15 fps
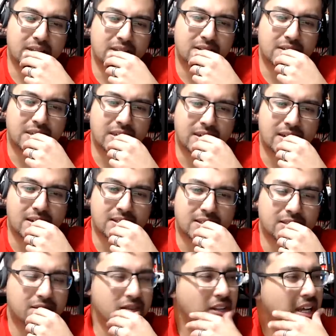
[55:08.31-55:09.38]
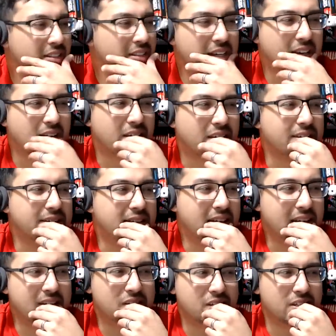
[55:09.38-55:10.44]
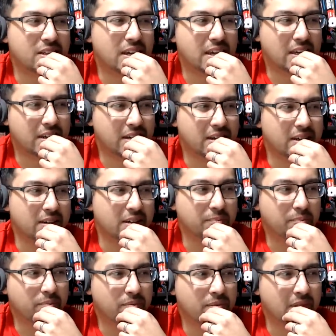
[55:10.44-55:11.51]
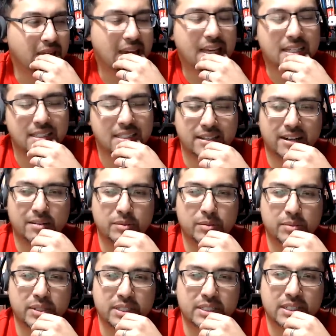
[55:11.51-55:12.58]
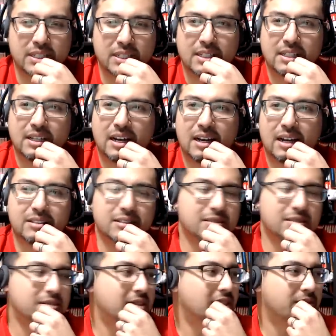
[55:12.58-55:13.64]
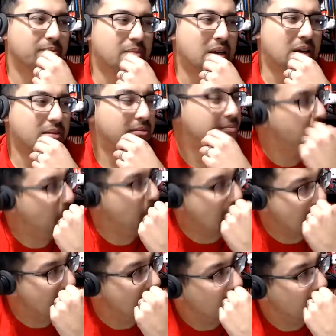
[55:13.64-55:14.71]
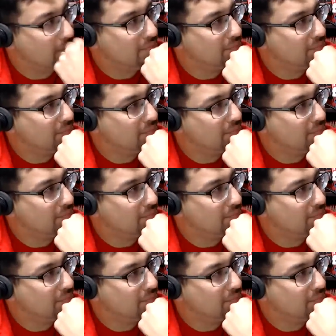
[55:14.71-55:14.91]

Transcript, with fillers: Hell yes, Dude, I'll take a Contagion in a. Um, legacy omnibus, I'll, uh, Batman,